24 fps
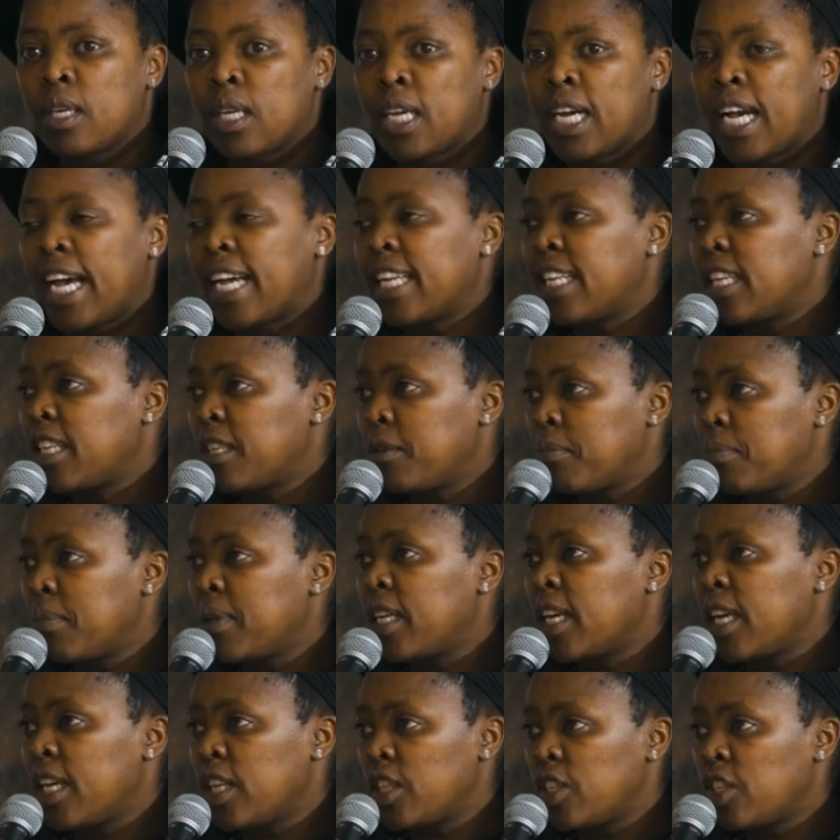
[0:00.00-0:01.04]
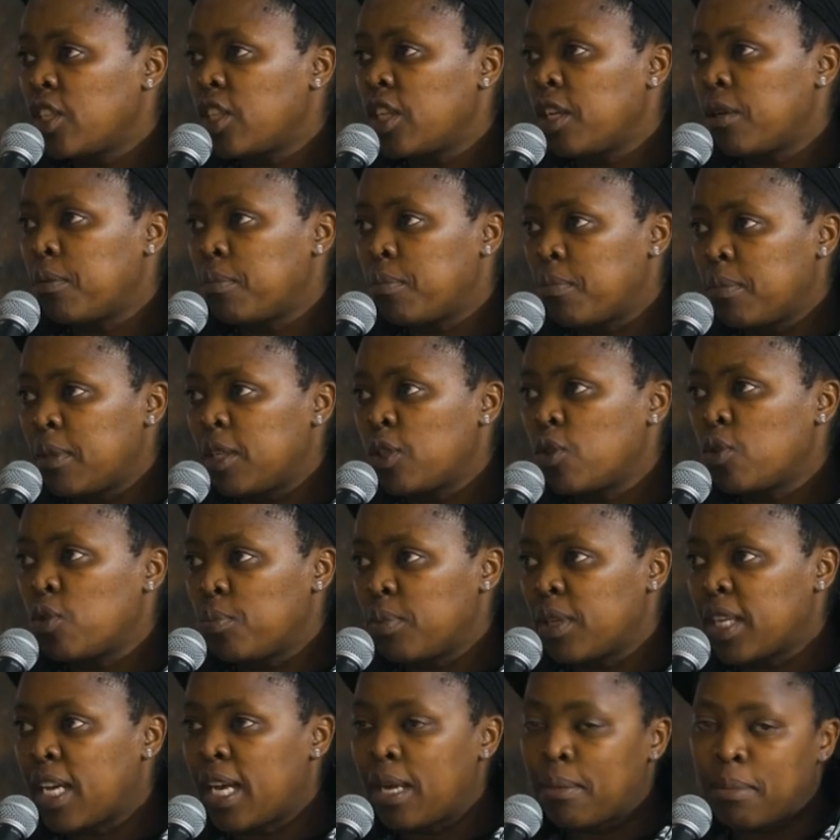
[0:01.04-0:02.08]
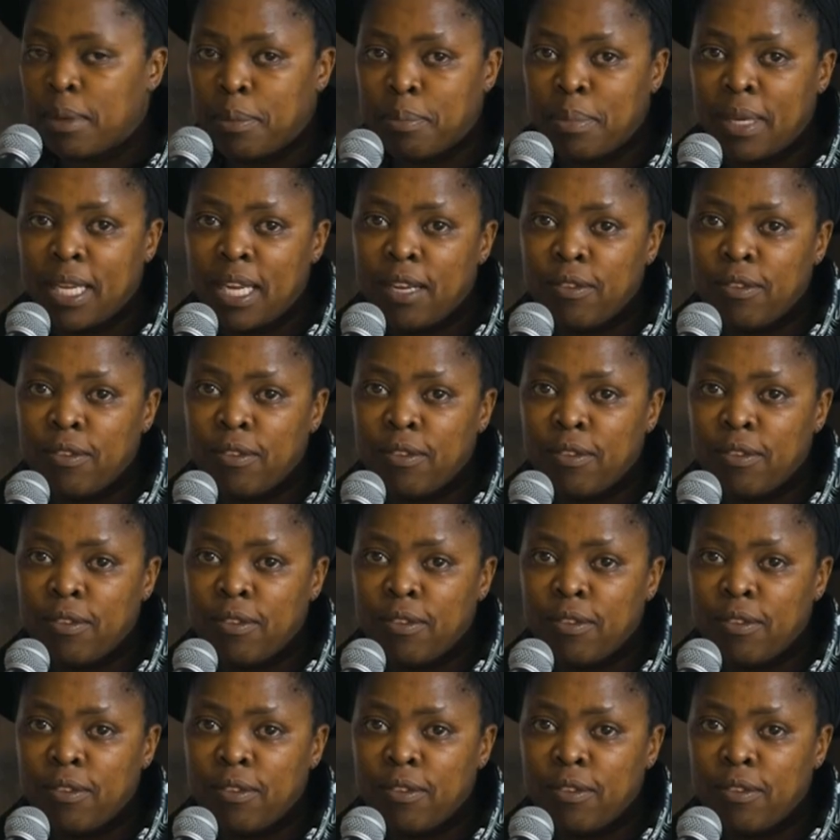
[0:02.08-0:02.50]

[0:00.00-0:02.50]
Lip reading: guided me and shaped me to become a better